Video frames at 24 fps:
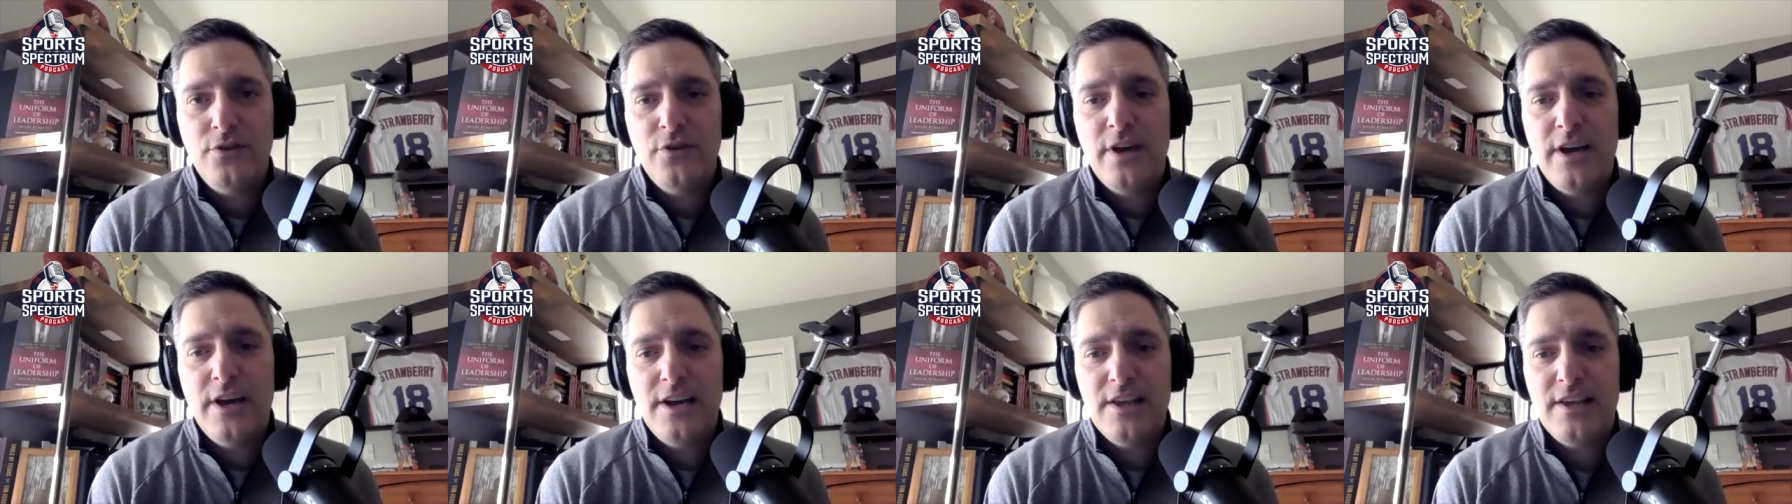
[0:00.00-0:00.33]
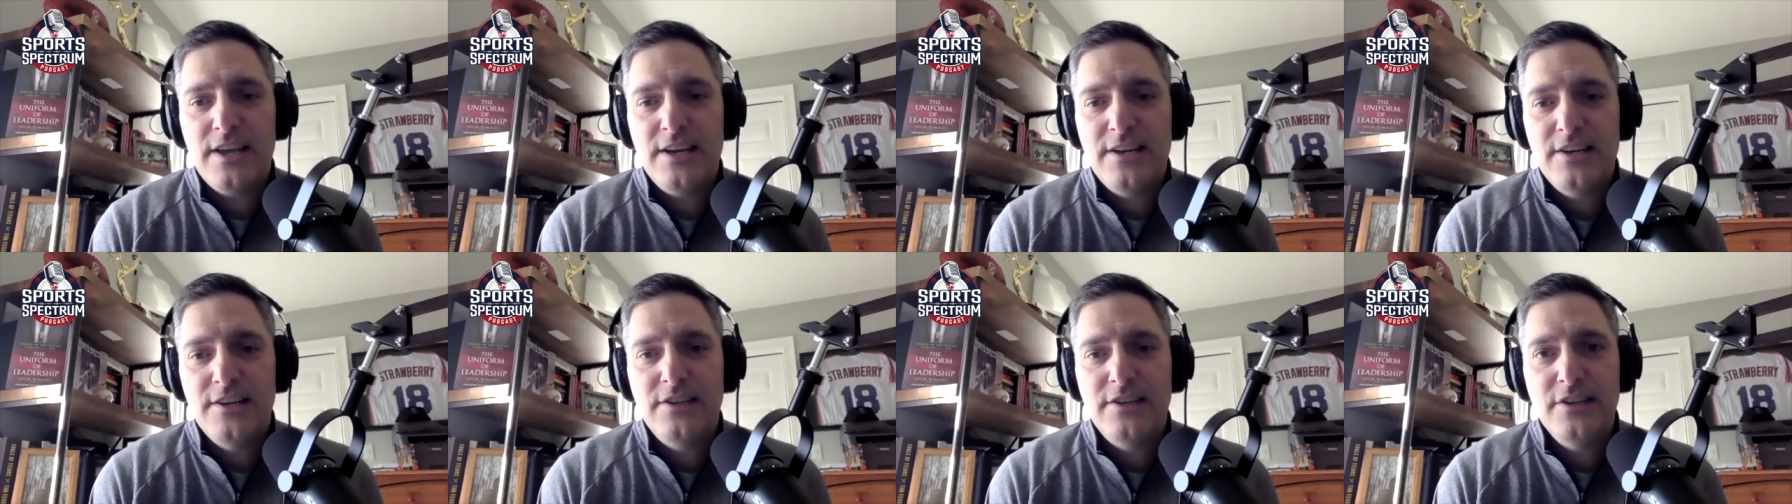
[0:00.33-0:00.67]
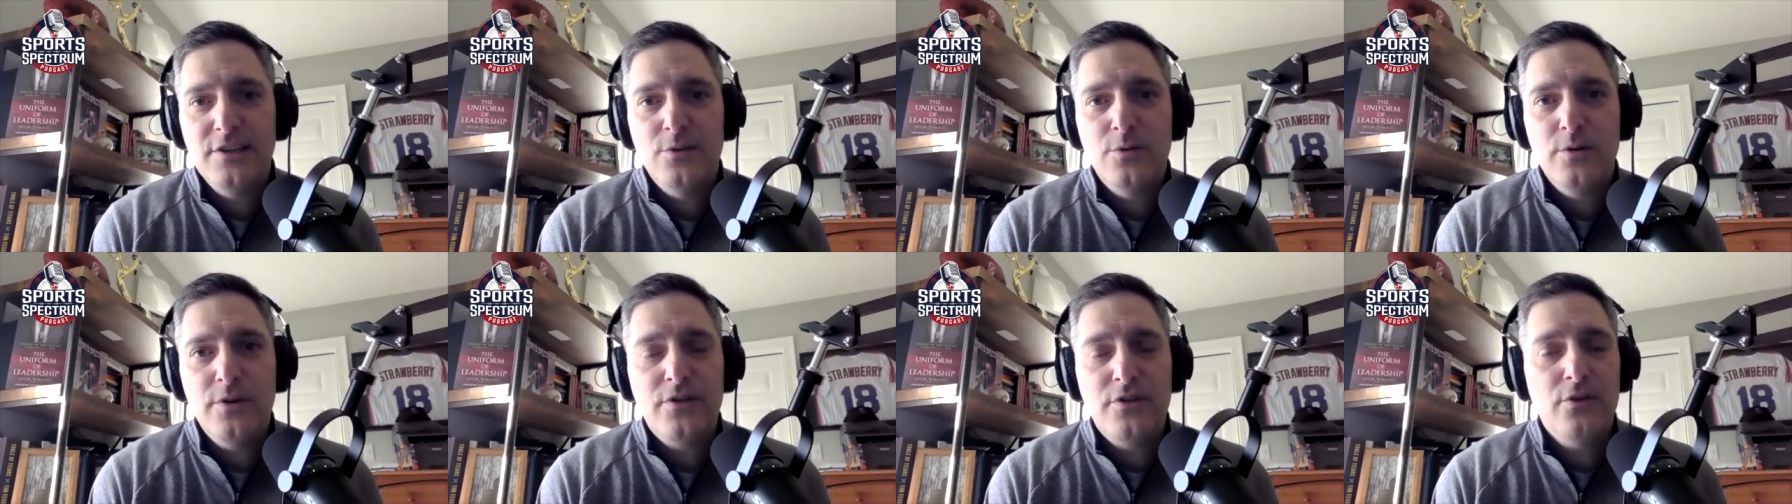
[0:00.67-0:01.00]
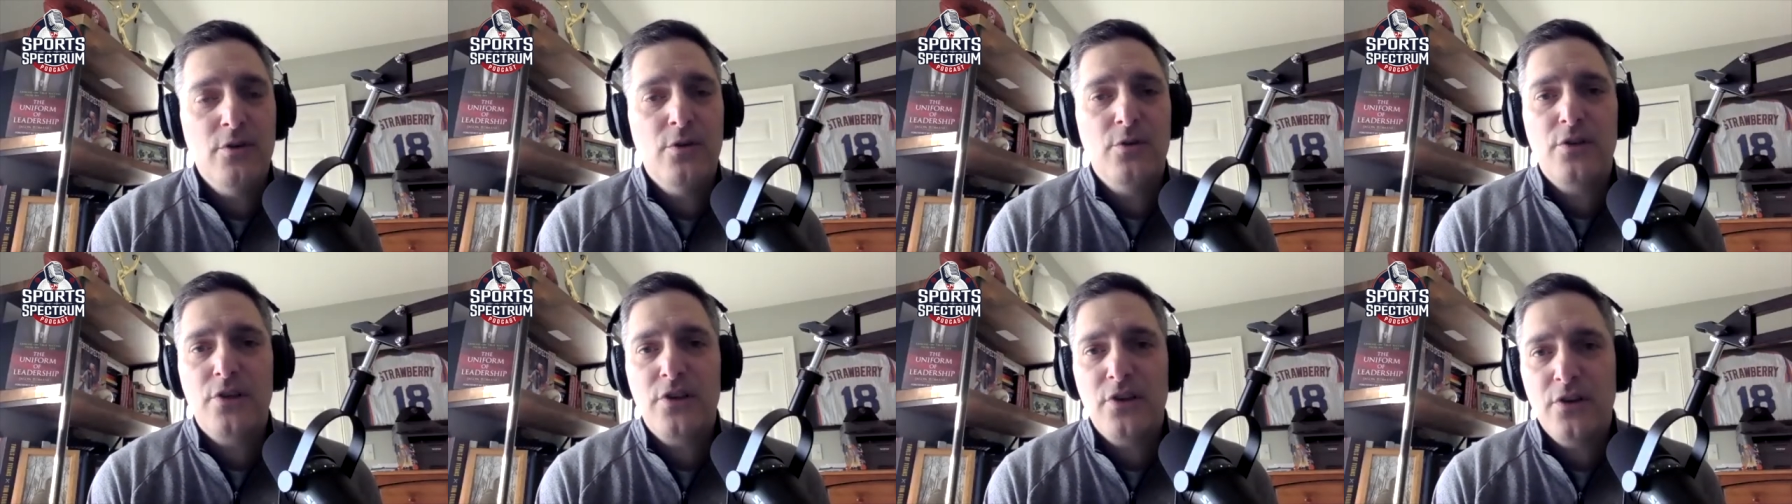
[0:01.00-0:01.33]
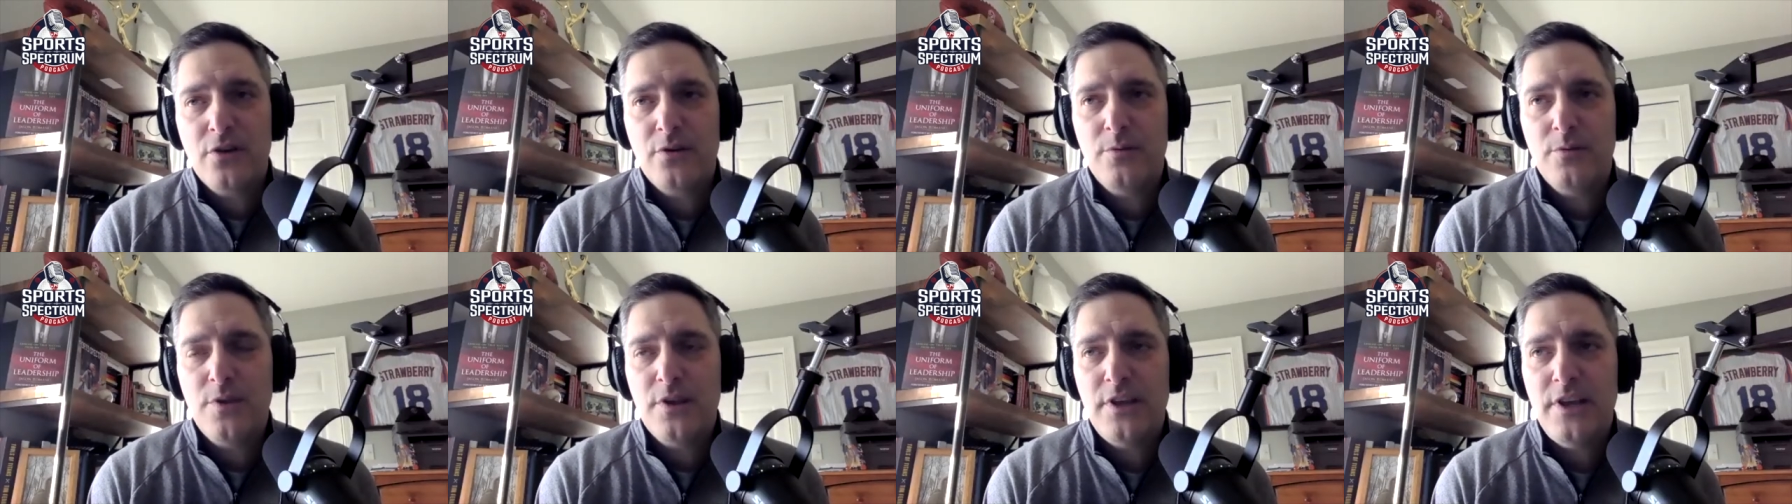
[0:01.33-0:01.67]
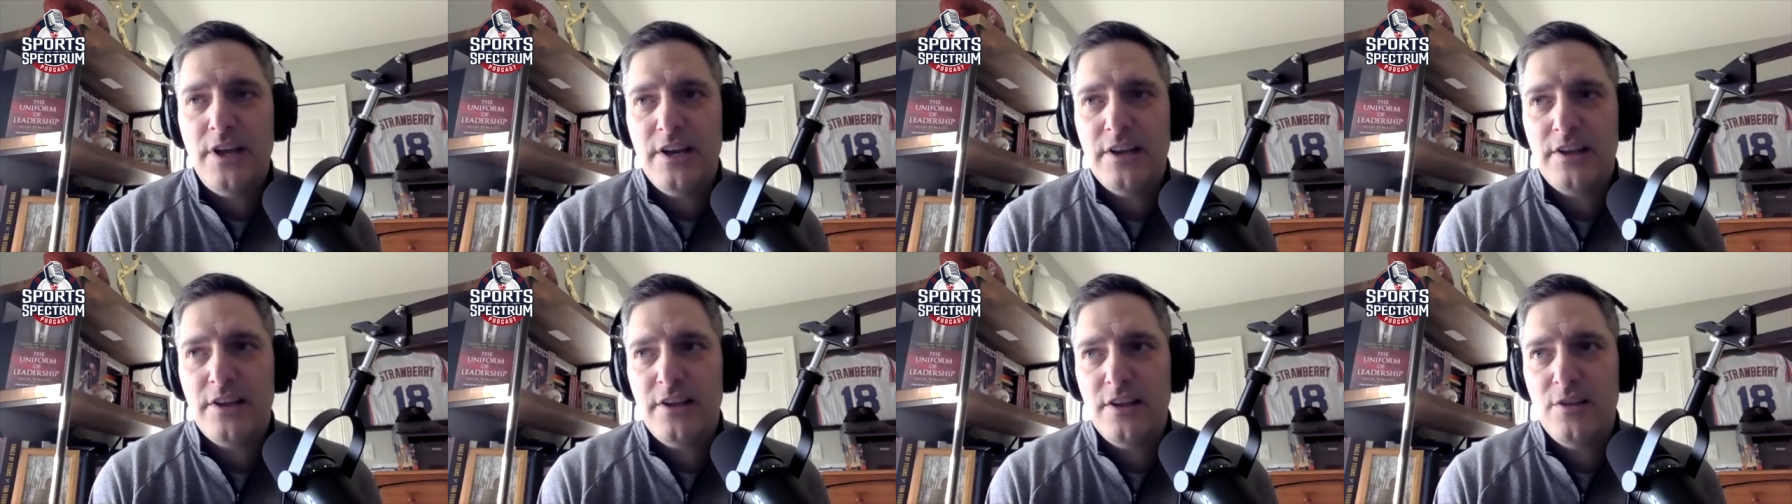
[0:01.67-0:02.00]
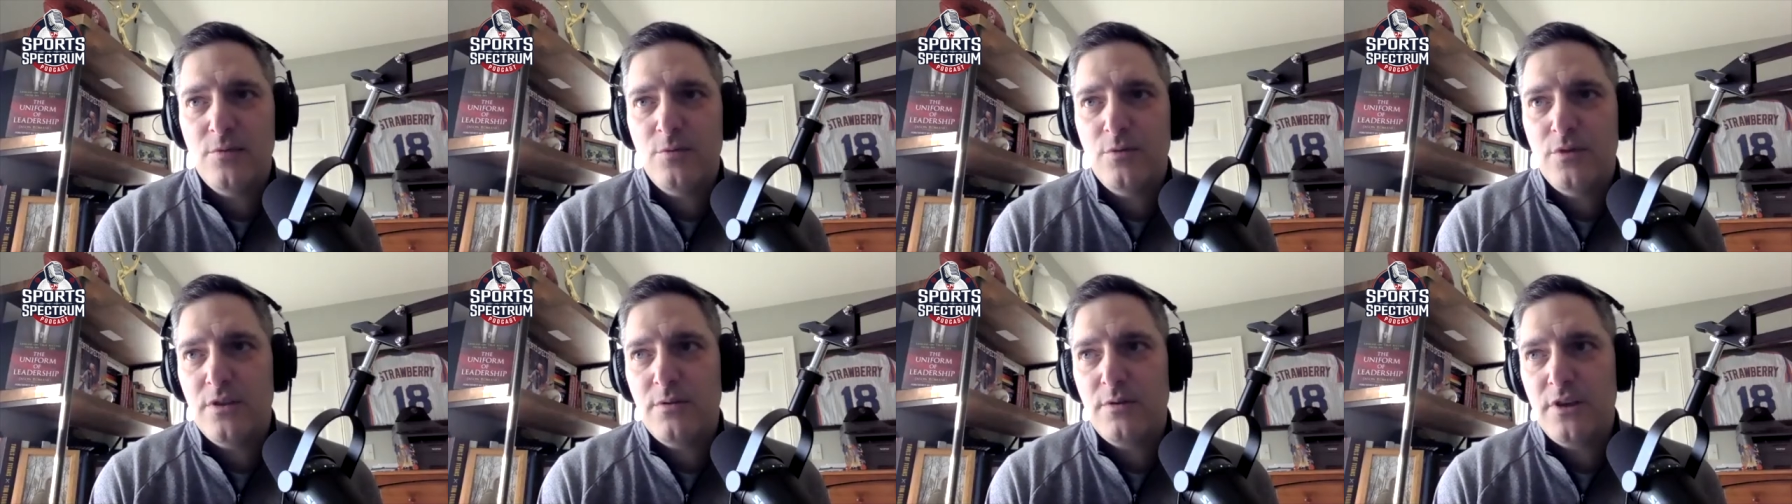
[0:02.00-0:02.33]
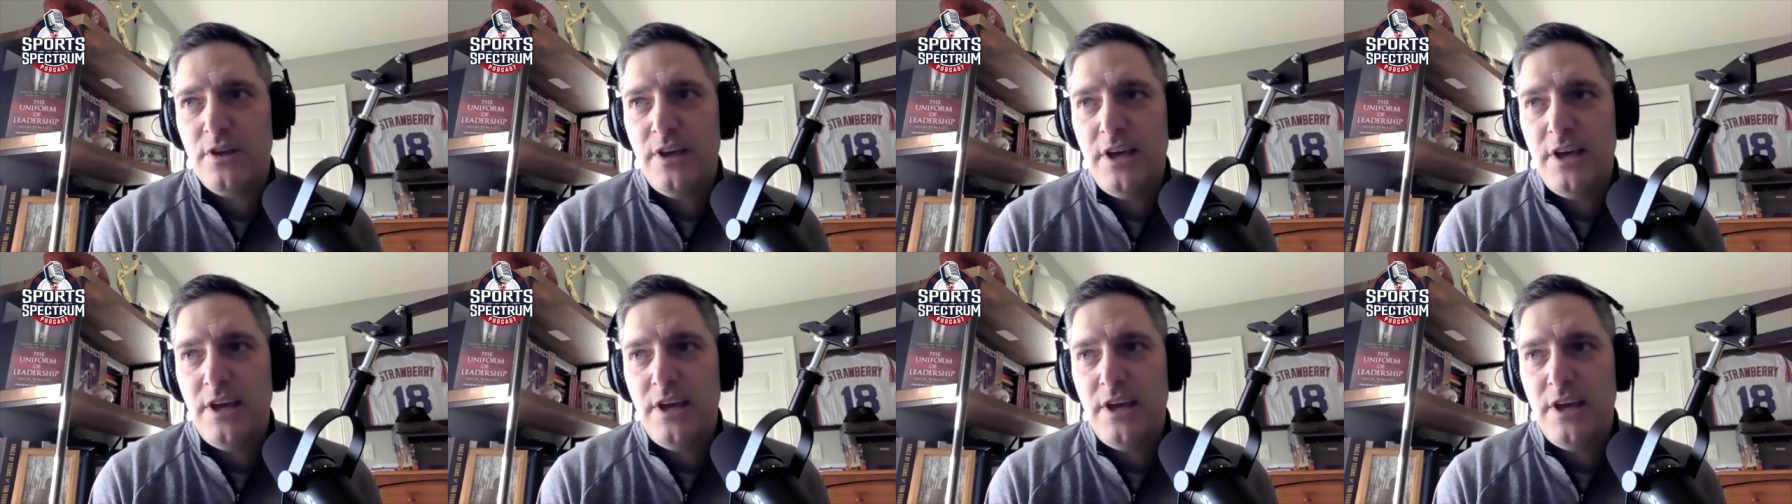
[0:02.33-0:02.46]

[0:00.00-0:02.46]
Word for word: You guys had to deal with your own circumstances with